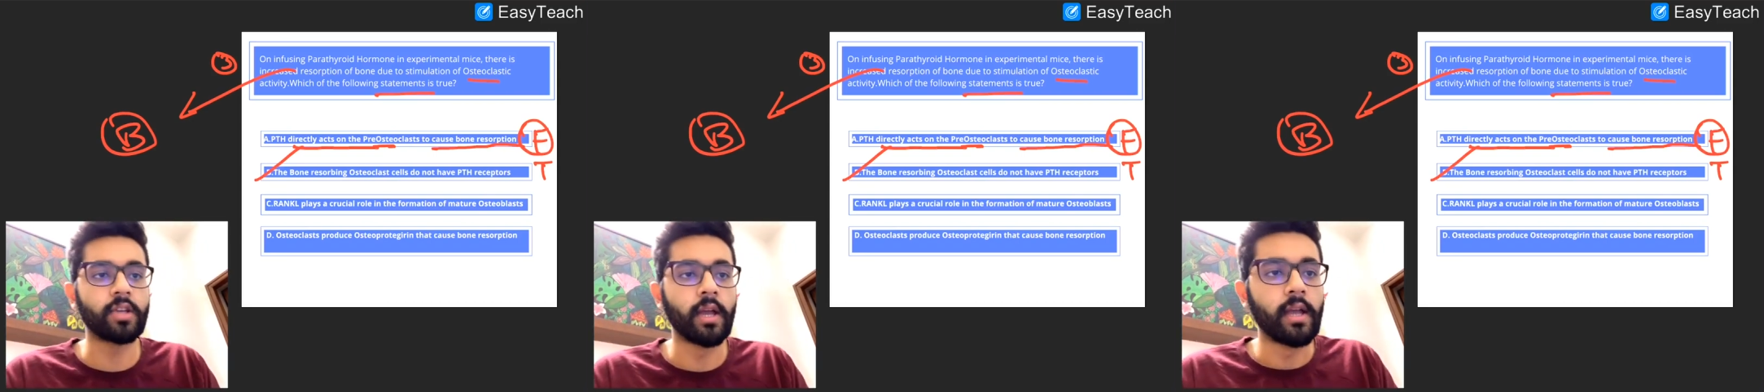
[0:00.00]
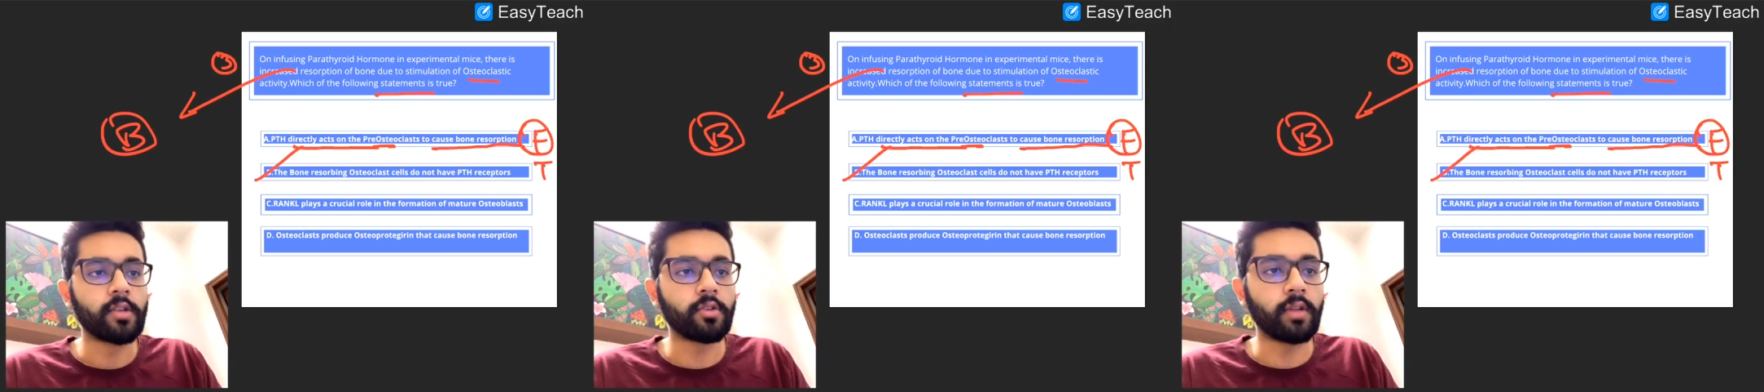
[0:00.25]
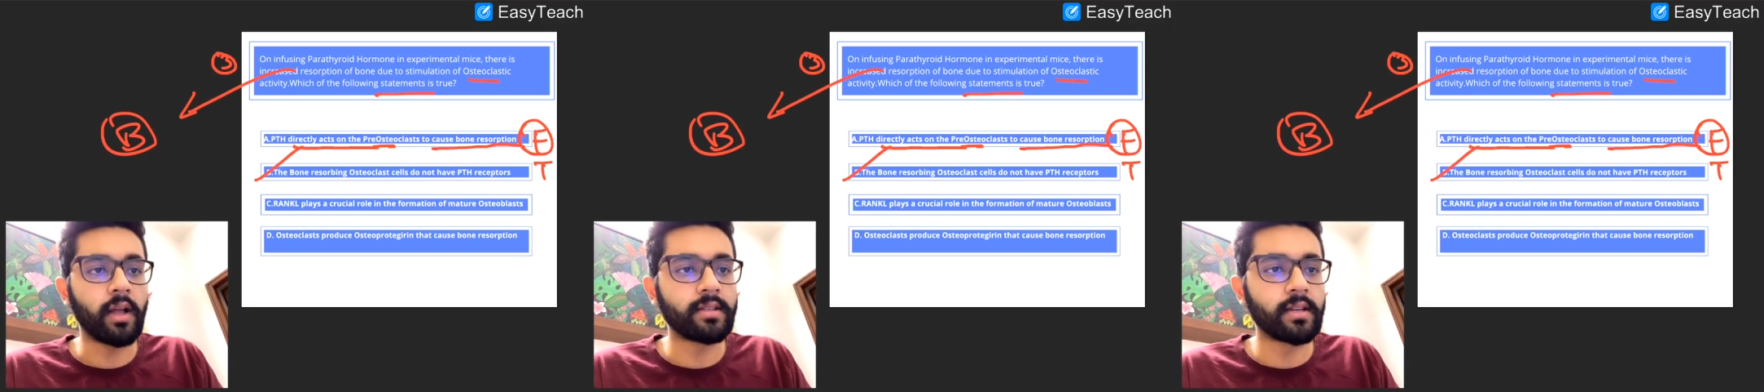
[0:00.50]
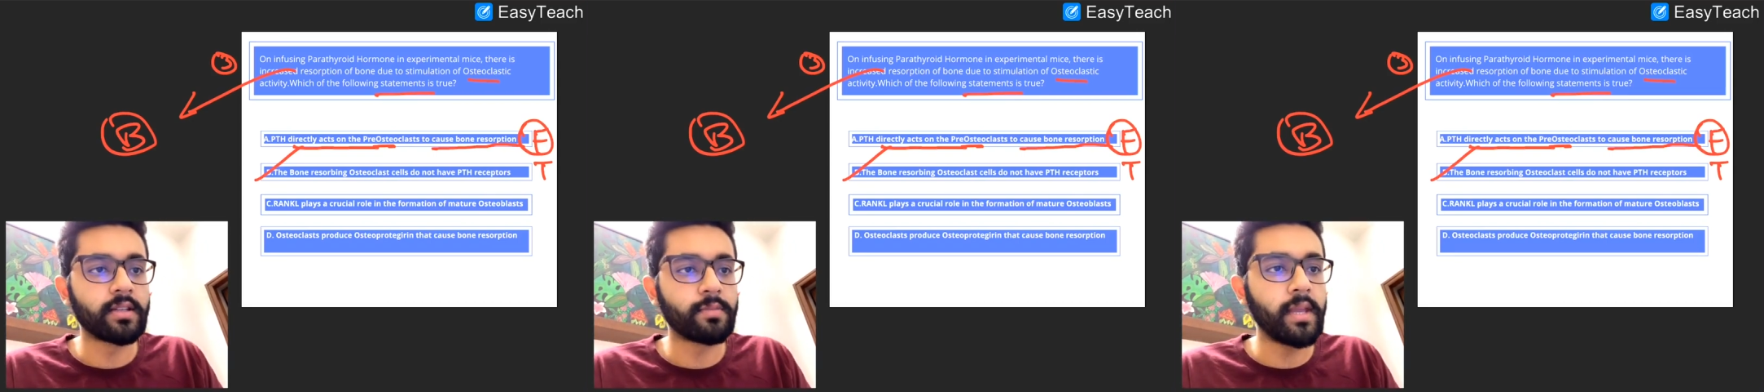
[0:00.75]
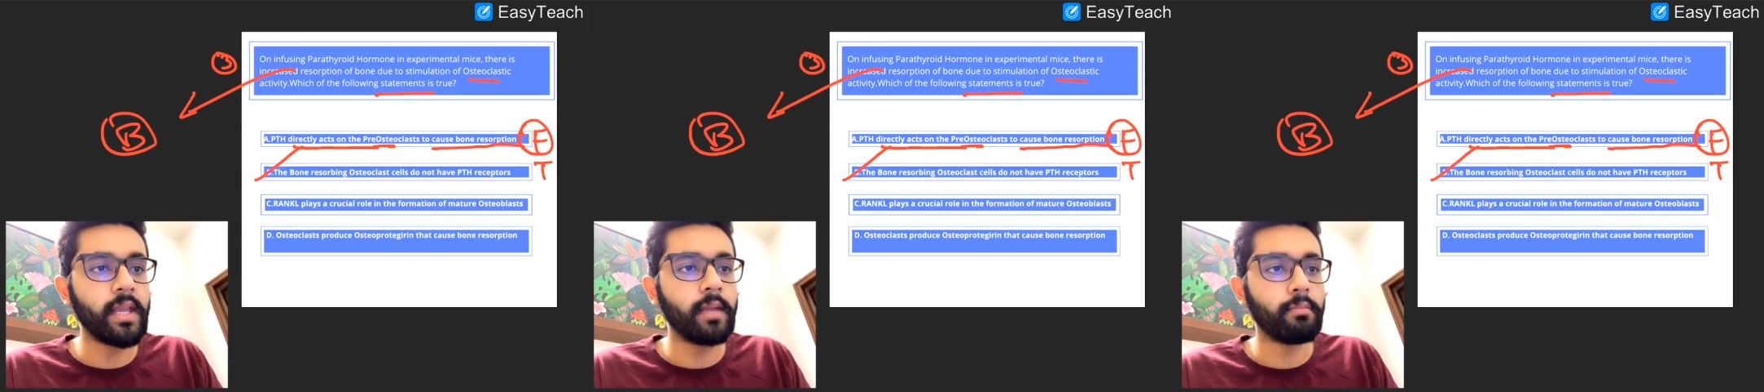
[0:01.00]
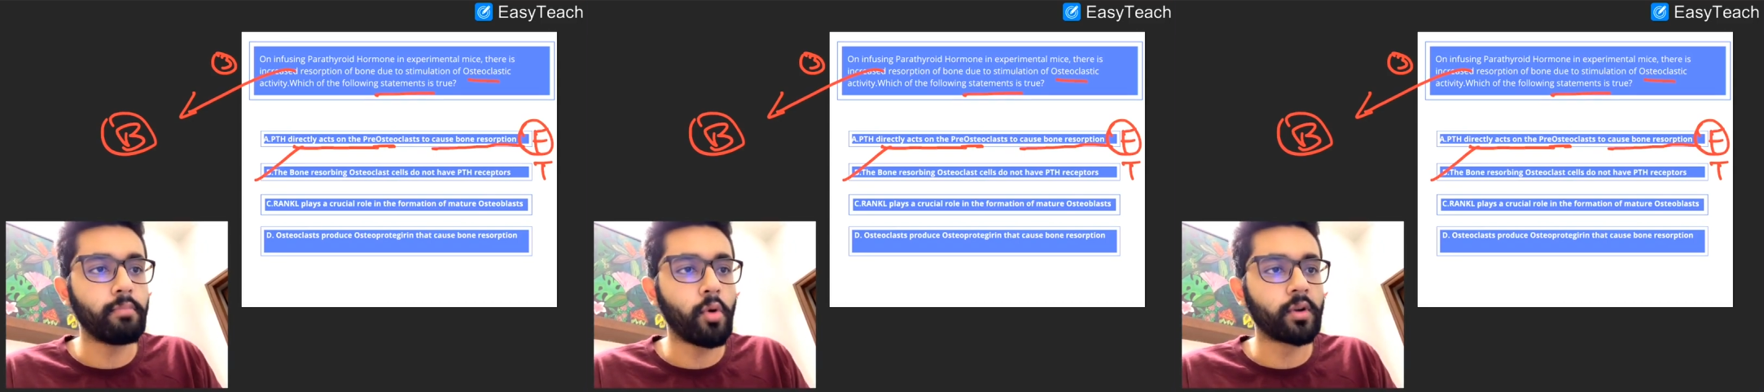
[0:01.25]
So the answer is B,
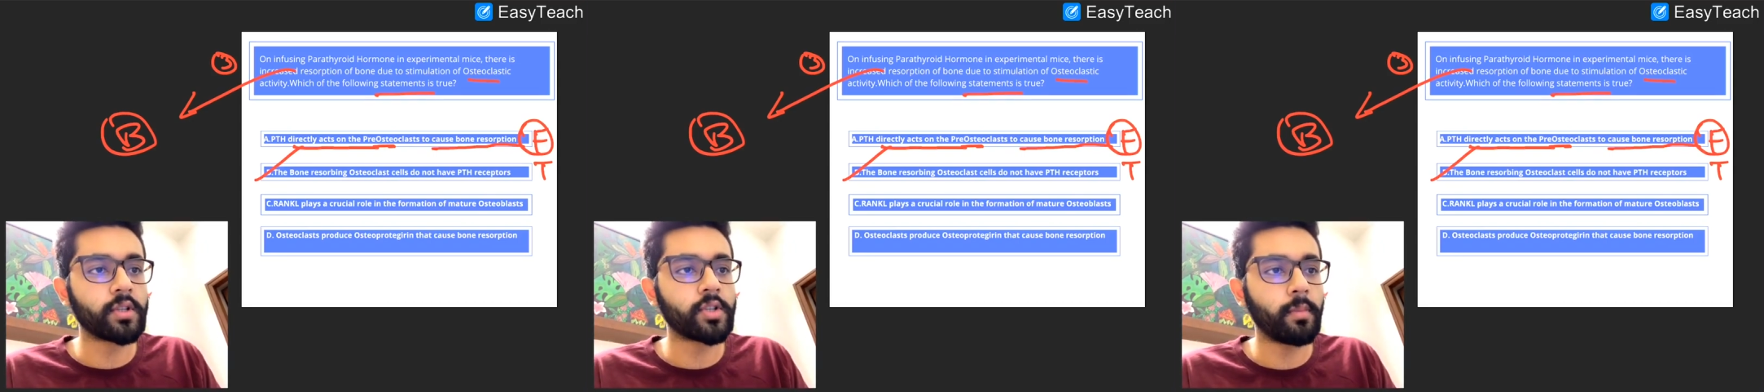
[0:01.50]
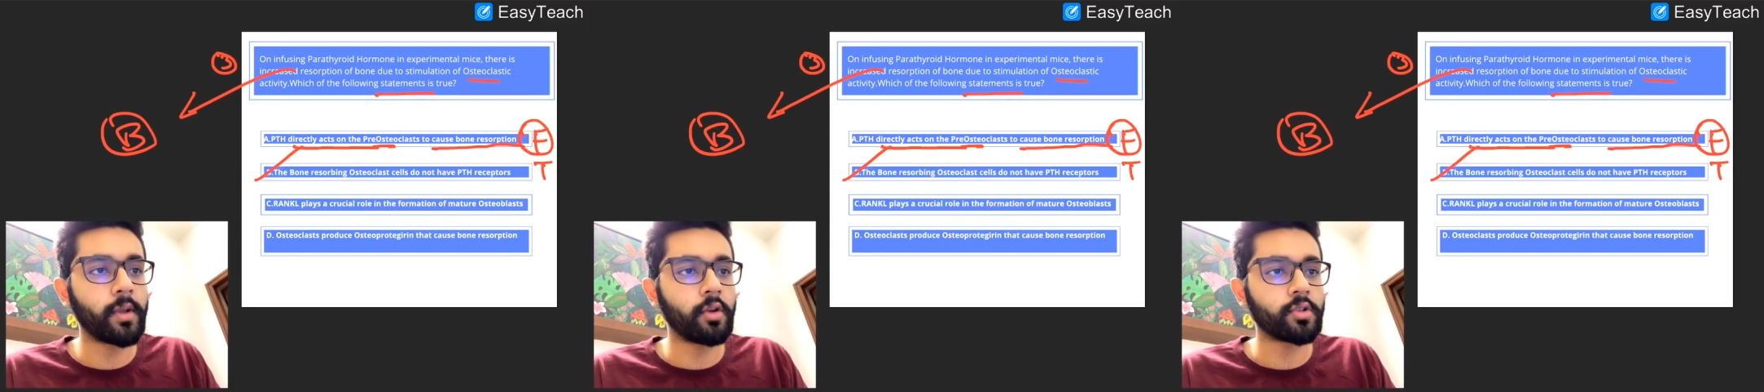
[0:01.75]
bone resorbing